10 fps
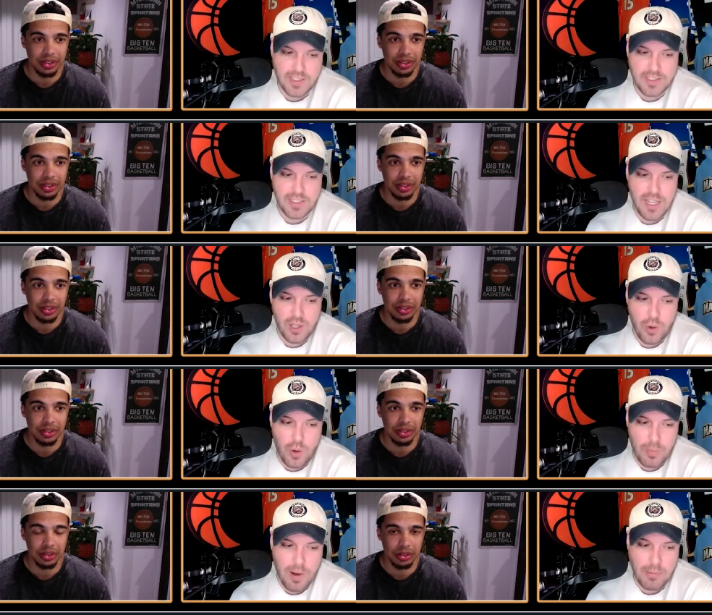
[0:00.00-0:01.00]
Speaker 1: doesn't
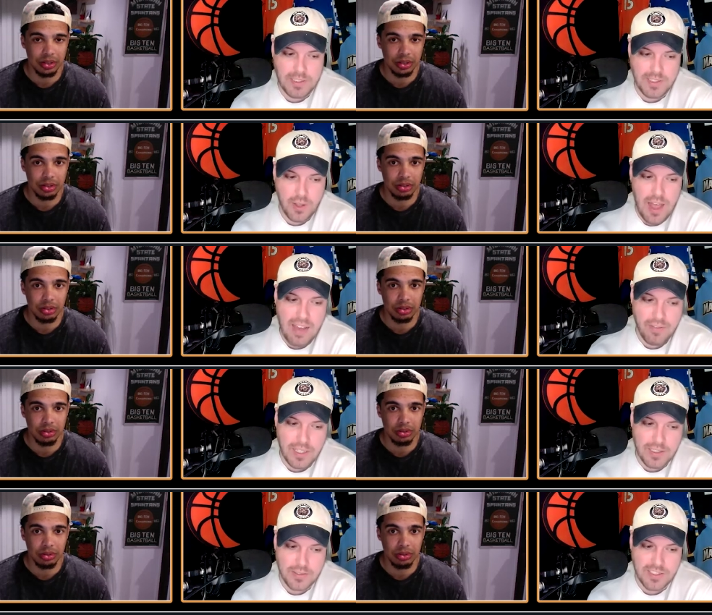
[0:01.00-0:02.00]
Illinois probably still have
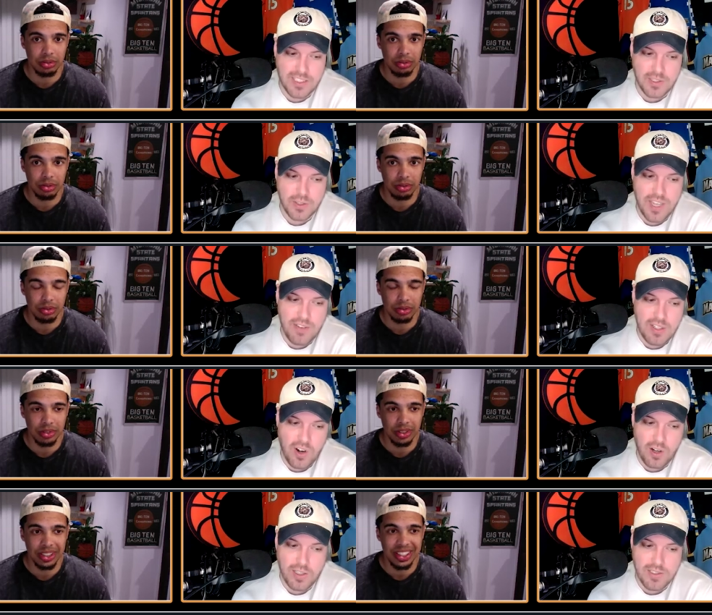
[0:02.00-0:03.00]
like six or seven
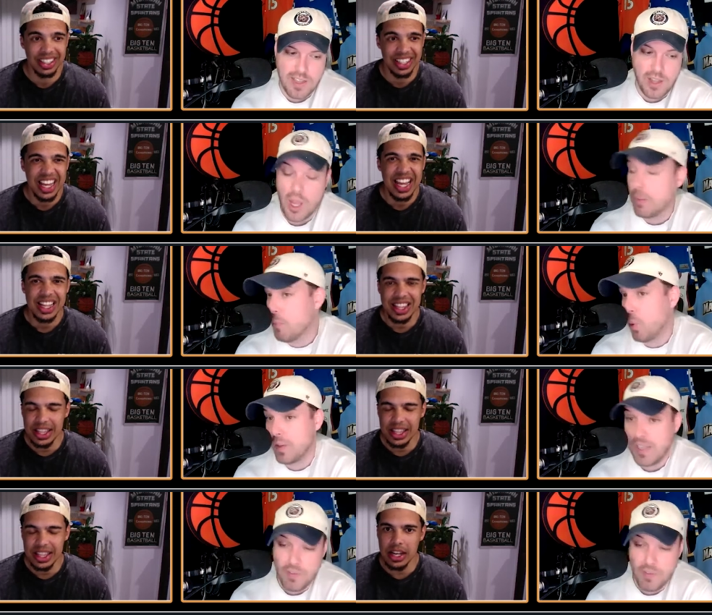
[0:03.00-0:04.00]
targets they like more
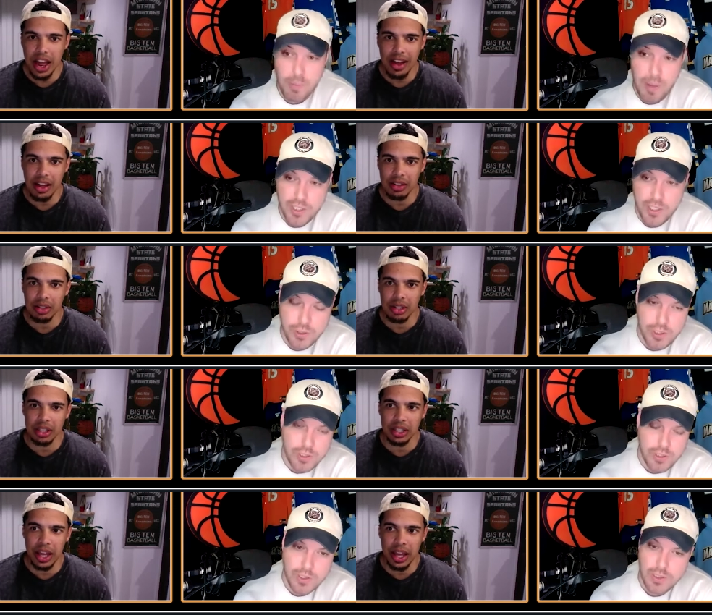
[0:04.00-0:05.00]
Speaker 2: than they, Kevin that, Patton Junior? Uh,
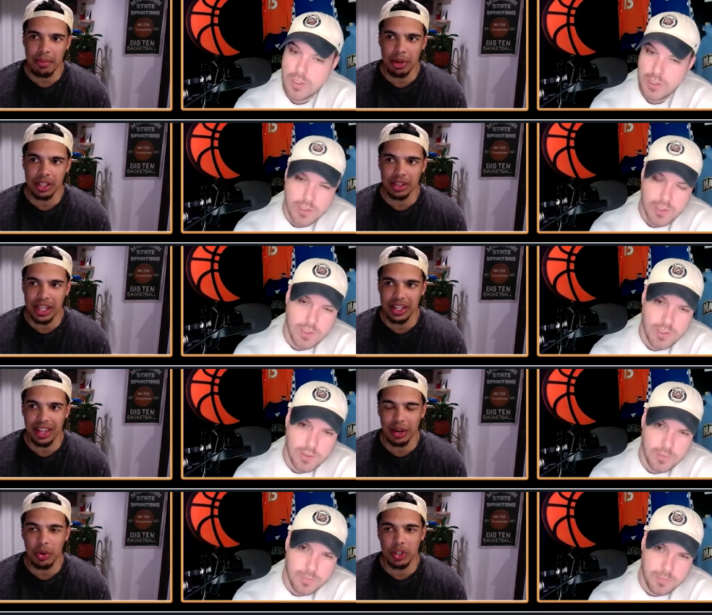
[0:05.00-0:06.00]
yeah, but the thing is,
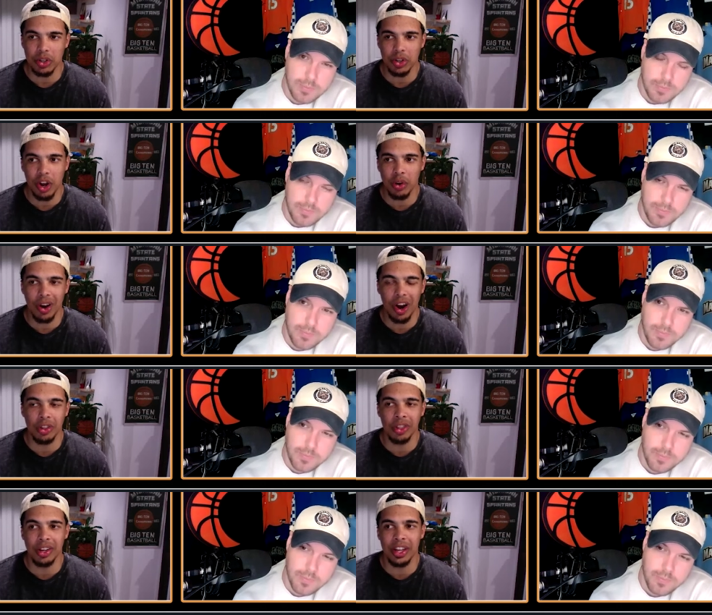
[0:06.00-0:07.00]
like, which are, are
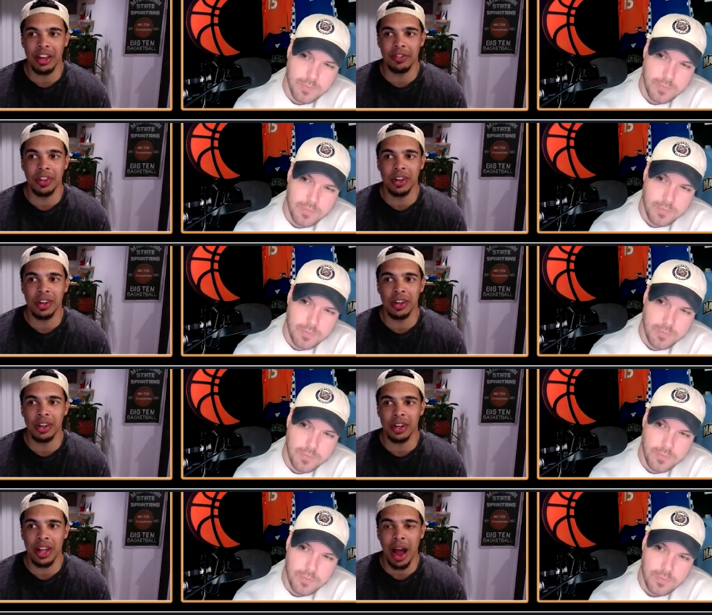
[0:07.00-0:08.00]
are if they're?
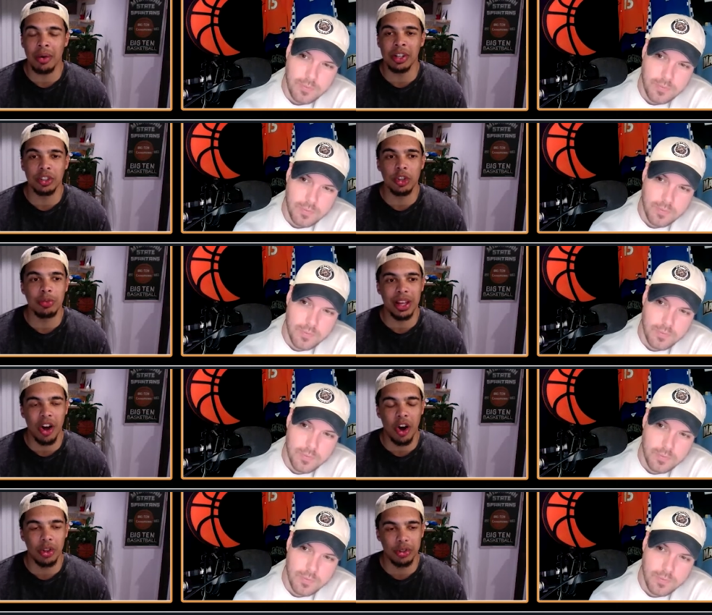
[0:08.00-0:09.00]
I would assume that
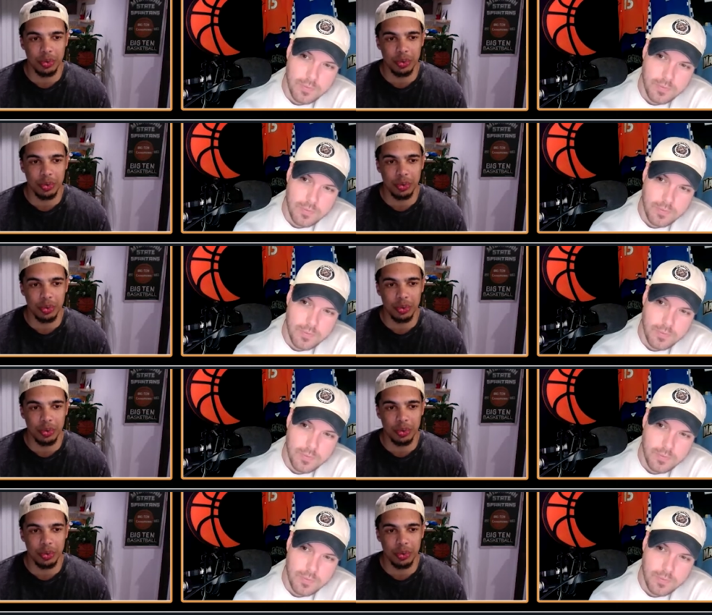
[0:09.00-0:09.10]
all those are